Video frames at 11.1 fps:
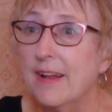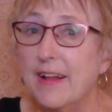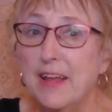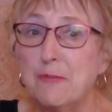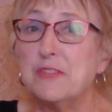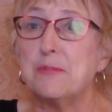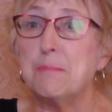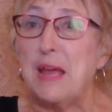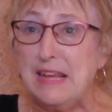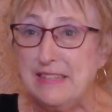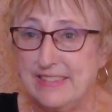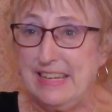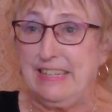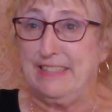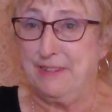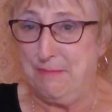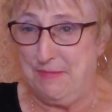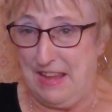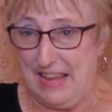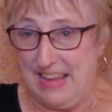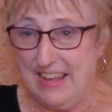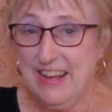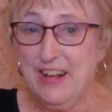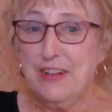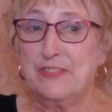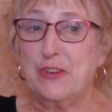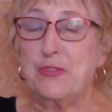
It was amazing to me. So